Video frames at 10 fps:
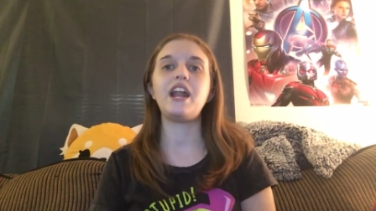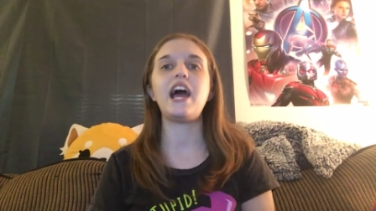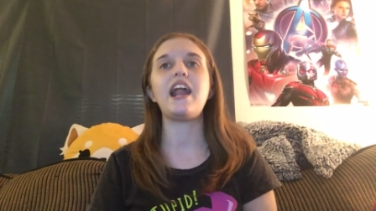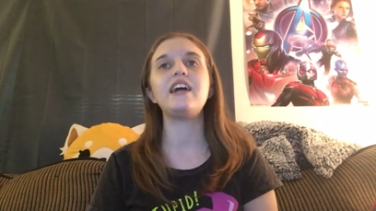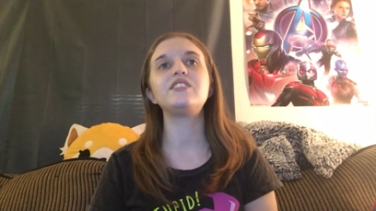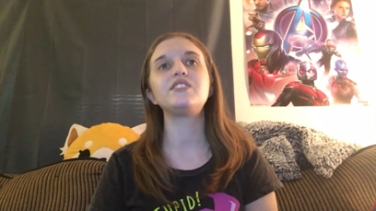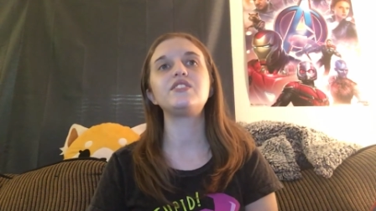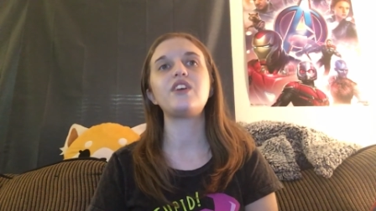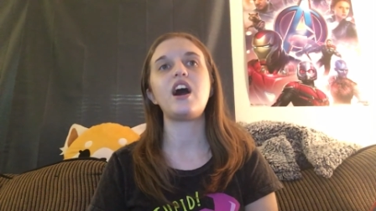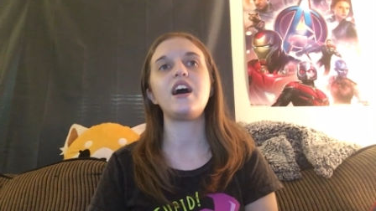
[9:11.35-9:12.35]
And I just
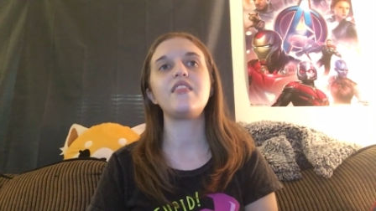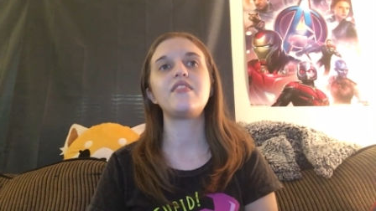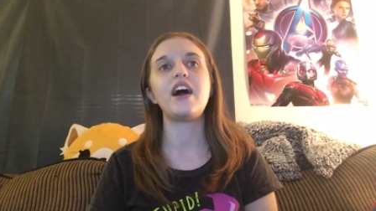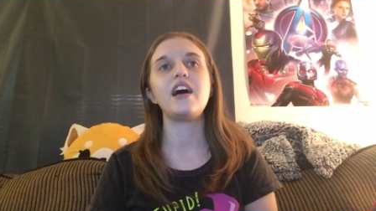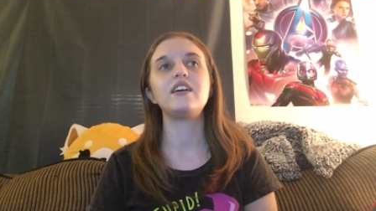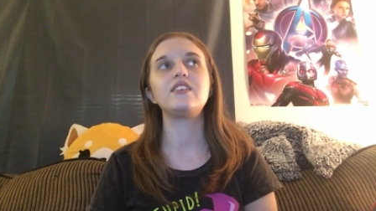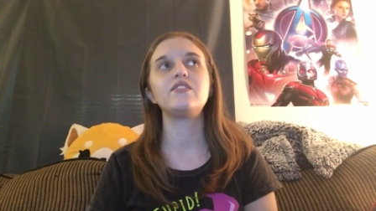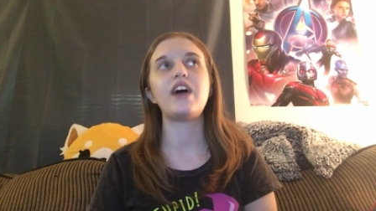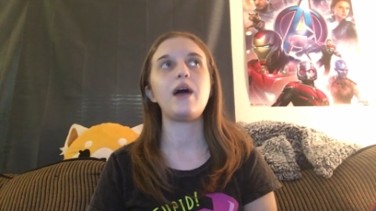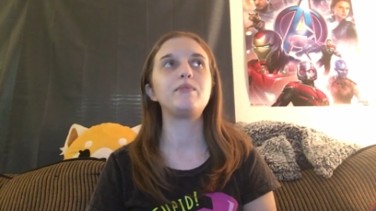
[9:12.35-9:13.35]
thought that
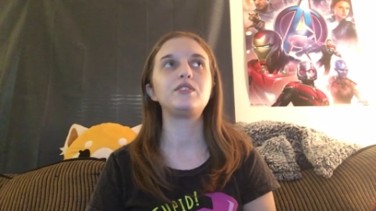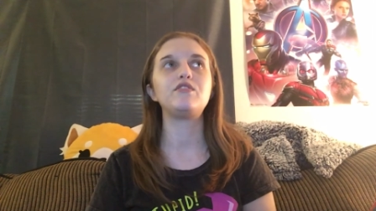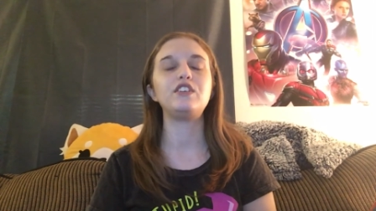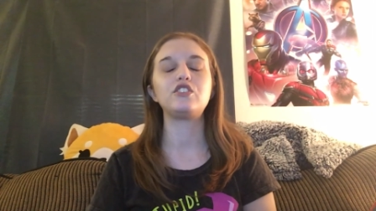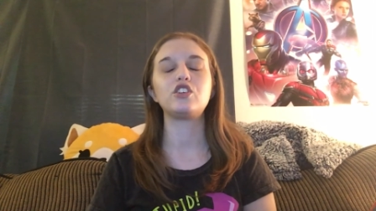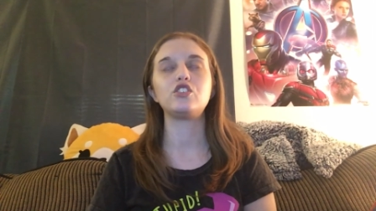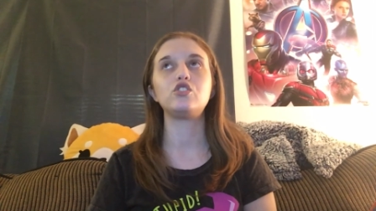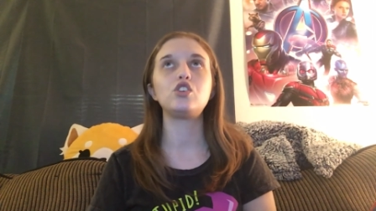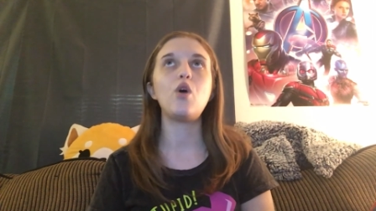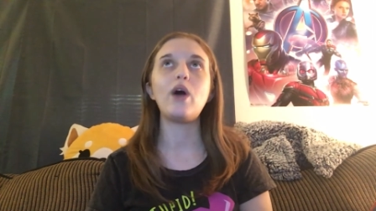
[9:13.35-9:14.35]
the episode featured her
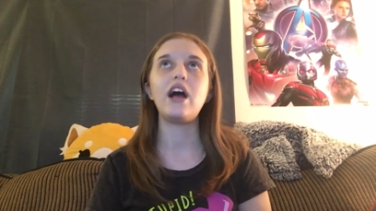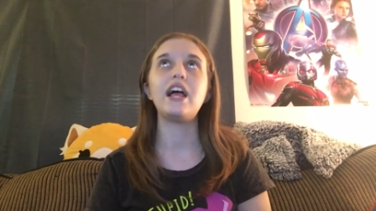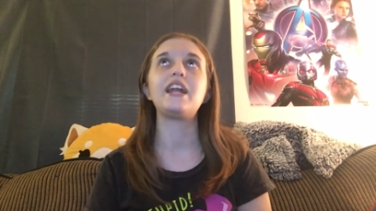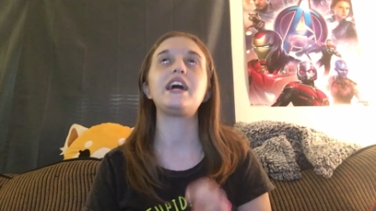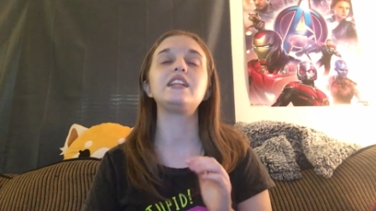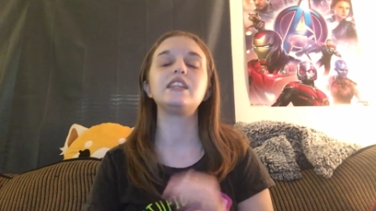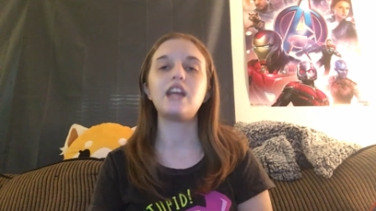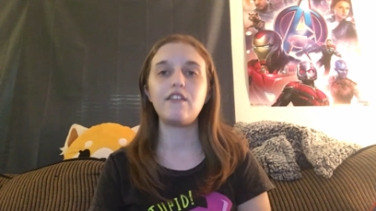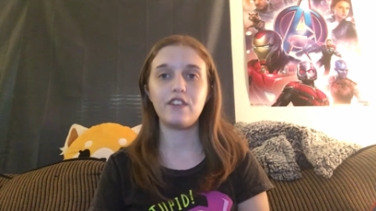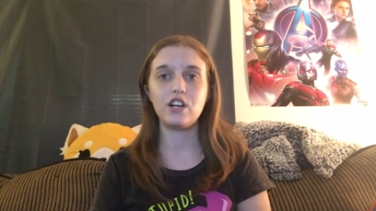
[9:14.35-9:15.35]
so well and I
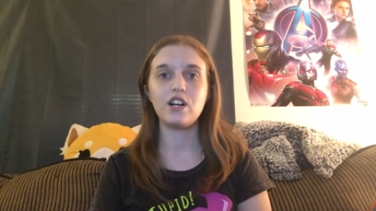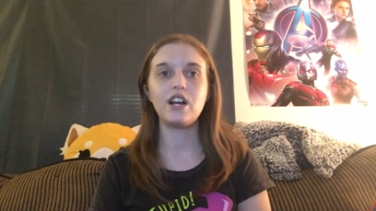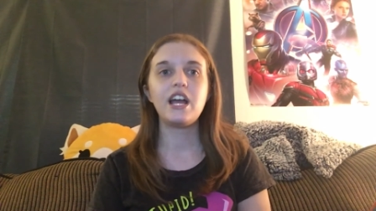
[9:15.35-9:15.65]
love her